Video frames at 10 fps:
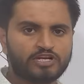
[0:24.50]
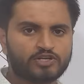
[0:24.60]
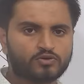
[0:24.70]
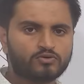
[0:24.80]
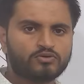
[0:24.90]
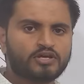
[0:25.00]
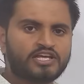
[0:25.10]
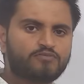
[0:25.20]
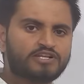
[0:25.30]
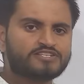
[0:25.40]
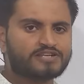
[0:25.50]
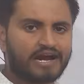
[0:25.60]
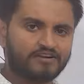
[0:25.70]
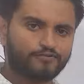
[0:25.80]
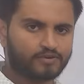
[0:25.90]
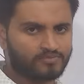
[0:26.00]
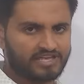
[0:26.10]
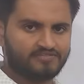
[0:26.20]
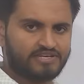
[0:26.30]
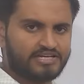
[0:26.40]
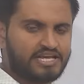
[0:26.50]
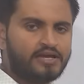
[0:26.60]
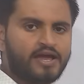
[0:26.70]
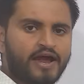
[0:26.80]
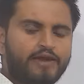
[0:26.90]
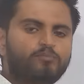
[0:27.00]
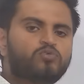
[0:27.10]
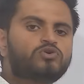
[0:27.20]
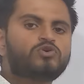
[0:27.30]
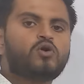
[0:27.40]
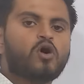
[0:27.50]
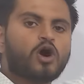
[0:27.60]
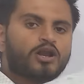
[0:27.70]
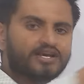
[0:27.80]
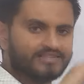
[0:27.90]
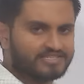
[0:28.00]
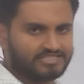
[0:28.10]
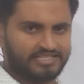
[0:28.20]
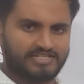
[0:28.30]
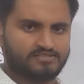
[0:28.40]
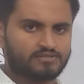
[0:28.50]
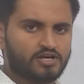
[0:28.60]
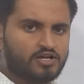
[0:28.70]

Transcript: will do, he will start from a city and move to all other cities.